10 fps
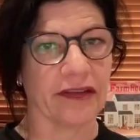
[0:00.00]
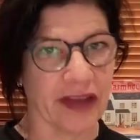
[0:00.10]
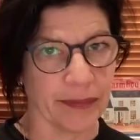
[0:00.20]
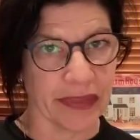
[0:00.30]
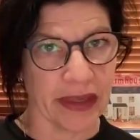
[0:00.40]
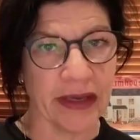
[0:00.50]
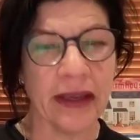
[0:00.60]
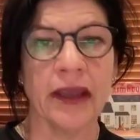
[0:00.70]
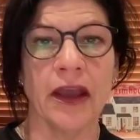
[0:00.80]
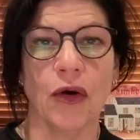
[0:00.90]
at
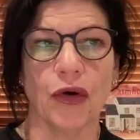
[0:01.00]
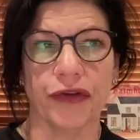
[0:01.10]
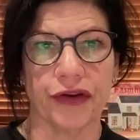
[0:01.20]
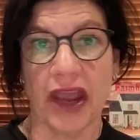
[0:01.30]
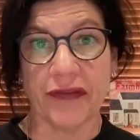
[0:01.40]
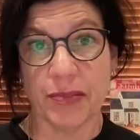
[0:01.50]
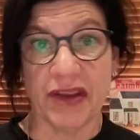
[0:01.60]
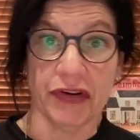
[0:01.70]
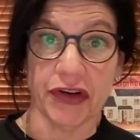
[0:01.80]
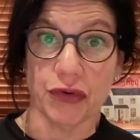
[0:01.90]
something or that you have to
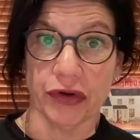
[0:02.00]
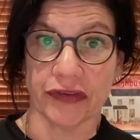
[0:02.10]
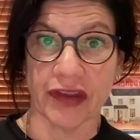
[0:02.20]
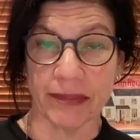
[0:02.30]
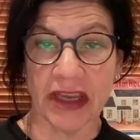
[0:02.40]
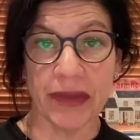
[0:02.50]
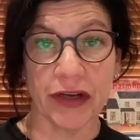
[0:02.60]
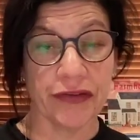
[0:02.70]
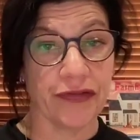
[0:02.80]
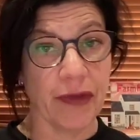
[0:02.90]
be very good at something,
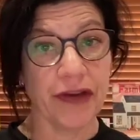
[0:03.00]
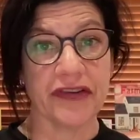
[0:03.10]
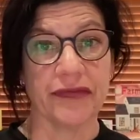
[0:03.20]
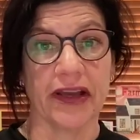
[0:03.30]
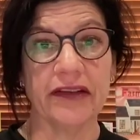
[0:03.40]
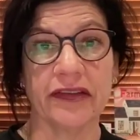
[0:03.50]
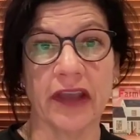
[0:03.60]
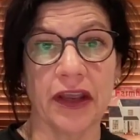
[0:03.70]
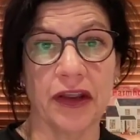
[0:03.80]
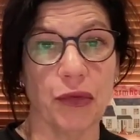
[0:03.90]
because for most of us,
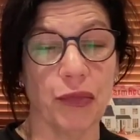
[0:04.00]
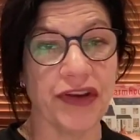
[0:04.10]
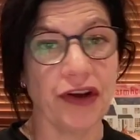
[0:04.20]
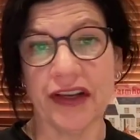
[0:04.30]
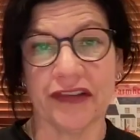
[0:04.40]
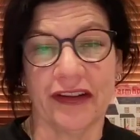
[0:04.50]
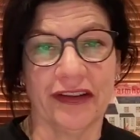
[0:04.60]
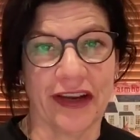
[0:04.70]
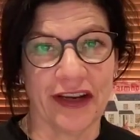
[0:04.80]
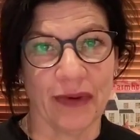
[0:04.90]
we don't
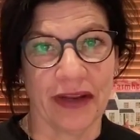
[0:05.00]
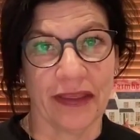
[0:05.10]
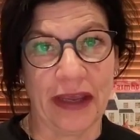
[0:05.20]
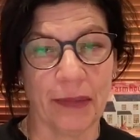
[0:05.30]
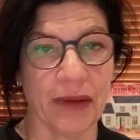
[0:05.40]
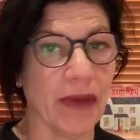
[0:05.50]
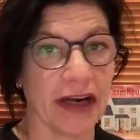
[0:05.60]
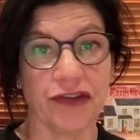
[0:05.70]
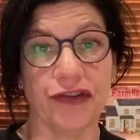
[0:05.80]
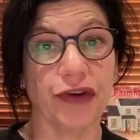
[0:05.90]
excel at any one thing. We
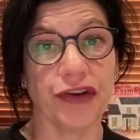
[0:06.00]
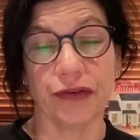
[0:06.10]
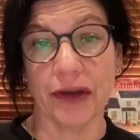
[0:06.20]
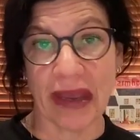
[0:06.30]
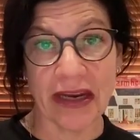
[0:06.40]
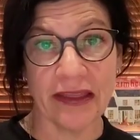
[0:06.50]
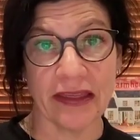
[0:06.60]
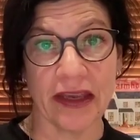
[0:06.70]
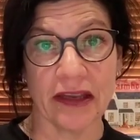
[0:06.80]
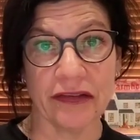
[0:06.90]
might enjoy doing many
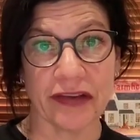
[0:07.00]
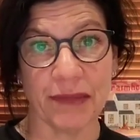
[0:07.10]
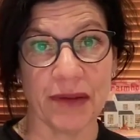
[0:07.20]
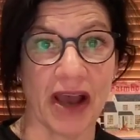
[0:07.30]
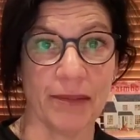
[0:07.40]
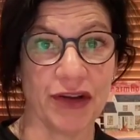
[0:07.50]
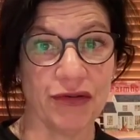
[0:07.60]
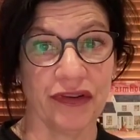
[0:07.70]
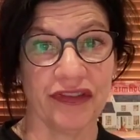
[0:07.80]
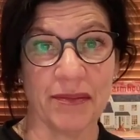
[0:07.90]
things and we might be
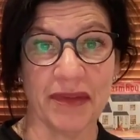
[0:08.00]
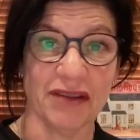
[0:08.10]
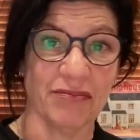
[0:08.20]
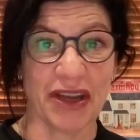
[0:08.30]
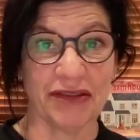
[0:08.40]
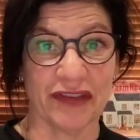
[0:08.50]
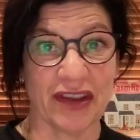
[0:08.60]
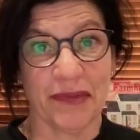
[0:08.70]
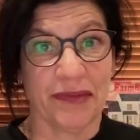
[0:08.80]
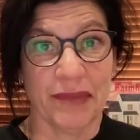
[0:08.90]
good at some of them, better at
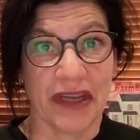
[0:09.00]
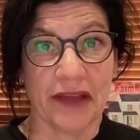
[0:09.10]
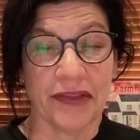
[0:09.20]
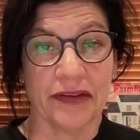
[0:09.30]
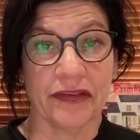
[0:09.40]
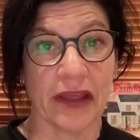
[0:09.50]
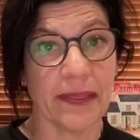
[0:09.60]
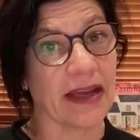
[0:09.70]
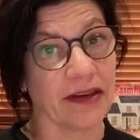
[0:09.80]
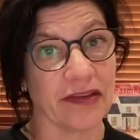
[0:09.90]
some of them than others,
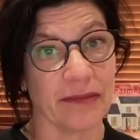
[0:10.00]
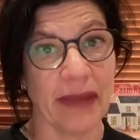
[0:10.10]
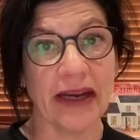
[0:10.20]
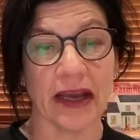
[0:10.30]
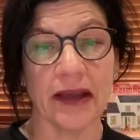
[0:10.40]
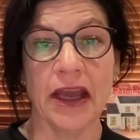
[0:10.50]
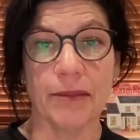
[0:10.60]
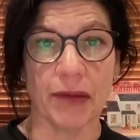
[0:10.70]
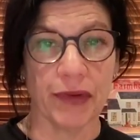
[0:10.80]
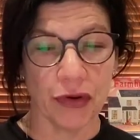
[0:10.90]
and that doesn't matter.
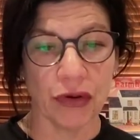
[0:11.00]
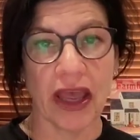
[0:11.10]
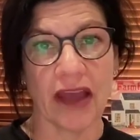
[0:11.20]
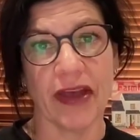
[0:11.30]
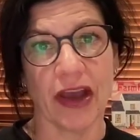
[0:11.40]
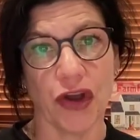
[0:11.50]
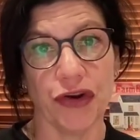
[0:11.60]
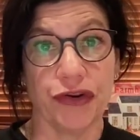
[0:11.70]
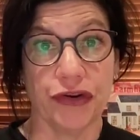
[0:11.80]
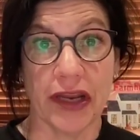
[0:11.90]
But we all have our
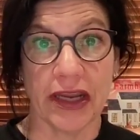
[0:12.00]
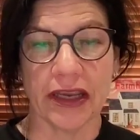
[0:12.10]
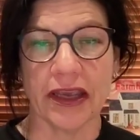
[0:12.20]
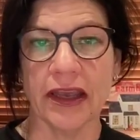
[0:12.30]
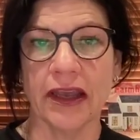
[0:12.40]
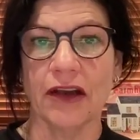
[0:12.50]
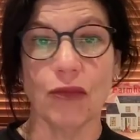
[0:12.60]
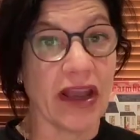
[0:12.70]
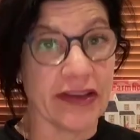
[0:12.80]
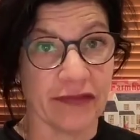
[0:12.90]
own unique
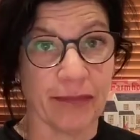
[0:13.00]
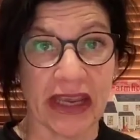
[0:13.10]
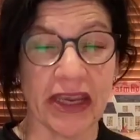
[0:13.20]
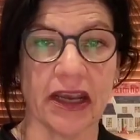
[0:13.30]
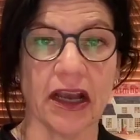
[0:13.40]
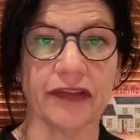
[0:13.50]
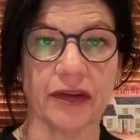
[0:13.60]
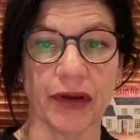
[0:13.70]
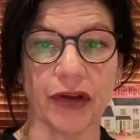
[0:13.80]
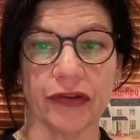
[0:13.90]
ways of being, I
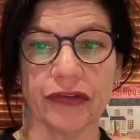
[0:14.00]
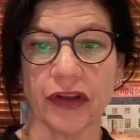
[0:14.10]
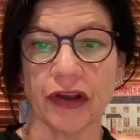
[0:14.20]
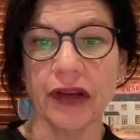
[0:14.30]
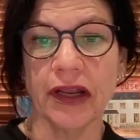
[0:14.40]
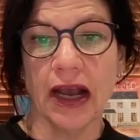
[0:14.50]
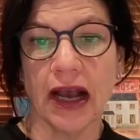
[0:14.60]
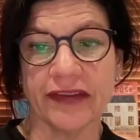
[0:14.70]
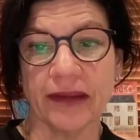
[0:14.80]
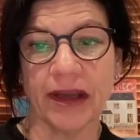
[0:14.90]
suppose. So
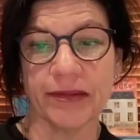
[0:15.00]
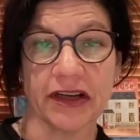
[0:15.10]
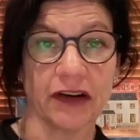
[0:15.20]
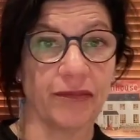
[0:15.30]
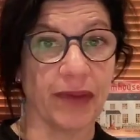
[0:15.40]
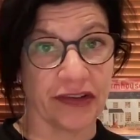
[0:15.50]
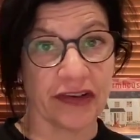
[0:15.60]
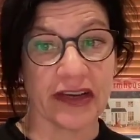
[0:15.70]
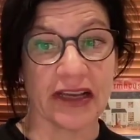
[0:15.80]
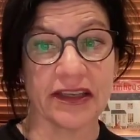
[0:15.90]
I sometimes start off by
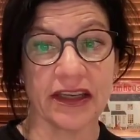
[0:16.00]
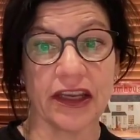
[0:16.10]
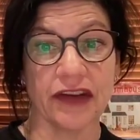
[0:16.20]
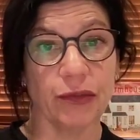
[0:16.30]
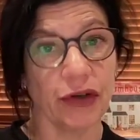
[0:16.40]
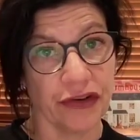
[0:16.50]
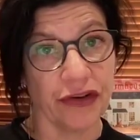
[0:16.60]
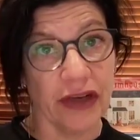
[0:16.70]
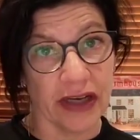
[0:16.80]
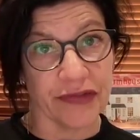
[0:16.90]
just asking kids, what do
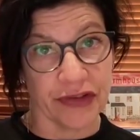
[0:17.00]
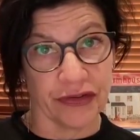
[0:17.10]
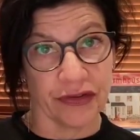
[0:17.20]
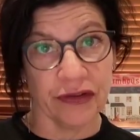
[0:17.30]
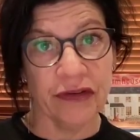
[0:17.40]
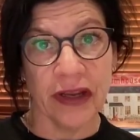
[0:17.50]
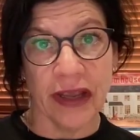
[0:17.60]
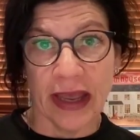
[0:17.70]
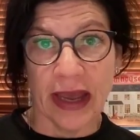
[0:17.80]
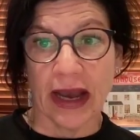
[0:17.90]
you love to do?
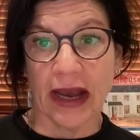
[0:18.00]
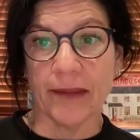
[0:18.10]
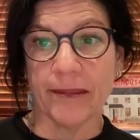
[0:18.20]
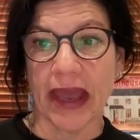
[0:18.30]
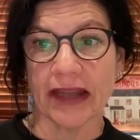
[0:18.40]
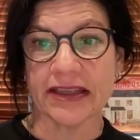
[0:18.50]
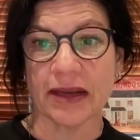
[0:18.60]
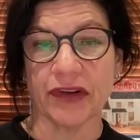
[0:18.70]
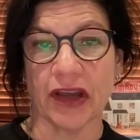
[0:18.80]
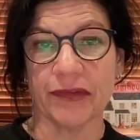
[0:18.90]
And
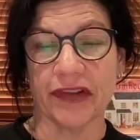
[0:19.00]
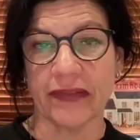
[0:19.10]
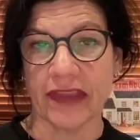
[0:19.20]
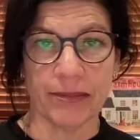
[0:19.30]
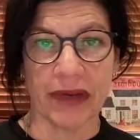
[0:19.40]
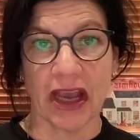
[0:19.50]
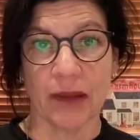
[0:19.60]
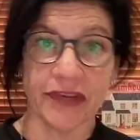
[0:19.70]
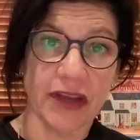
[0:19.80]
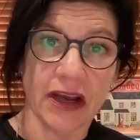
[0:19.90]
sometimes that then
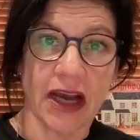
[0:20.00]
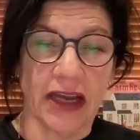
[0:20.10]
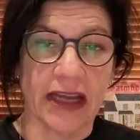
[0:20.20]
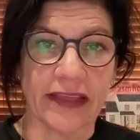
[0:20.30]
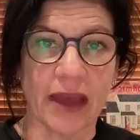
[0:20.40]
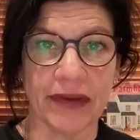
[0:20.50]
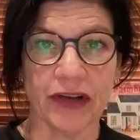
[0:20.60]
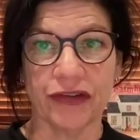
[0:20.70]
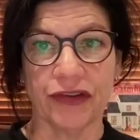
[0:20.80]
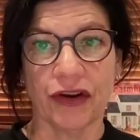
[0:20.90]
becomes, yeah, I like that
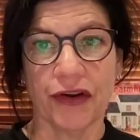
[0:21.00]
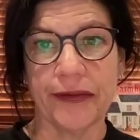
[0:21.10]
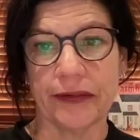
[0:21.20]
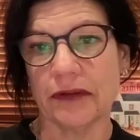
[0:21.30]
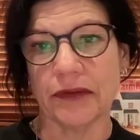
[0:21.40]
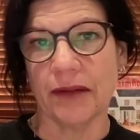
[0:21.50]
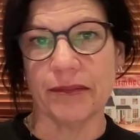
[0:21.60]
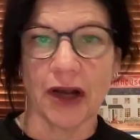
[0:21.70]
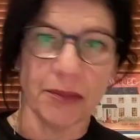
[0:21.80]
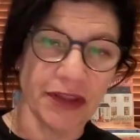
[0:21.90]
because,
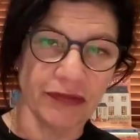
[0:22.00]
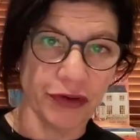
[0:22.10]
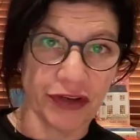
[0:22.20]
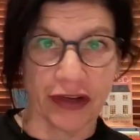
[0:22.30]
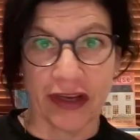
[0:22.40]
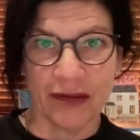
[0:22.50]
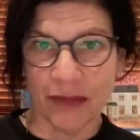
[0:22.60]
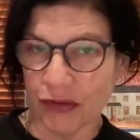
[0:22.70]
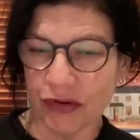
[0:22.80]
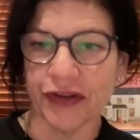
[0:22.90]
I'm in the footy
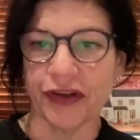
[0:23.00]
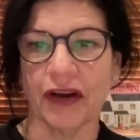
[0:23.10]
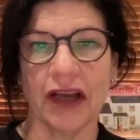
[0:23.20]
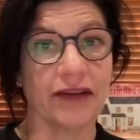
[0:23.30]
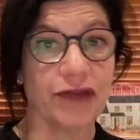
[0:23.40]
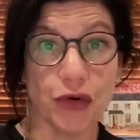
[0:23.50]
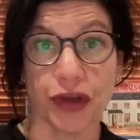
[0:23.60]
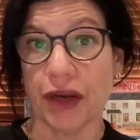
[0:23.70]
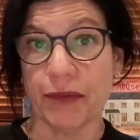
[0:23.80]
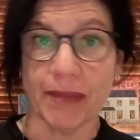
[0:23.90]
team, or, I love
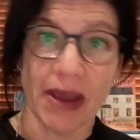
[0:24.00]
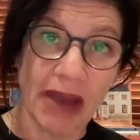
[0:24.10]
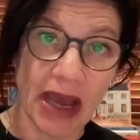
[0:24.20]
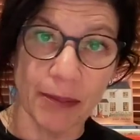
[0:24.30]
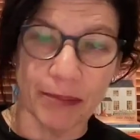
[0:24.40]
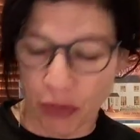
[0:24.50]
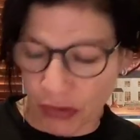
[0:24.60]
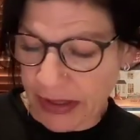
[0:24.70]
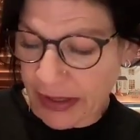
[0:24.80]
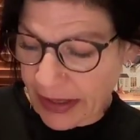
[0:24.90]
cooking with my mum,
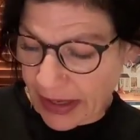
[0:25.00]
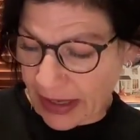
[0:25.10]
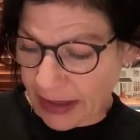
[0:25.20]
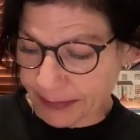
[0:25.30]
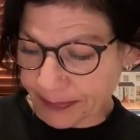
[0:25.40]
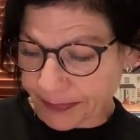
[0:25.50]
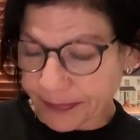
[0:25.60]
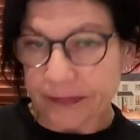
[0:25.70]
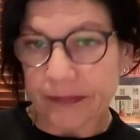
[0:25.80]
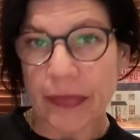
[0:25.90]
or some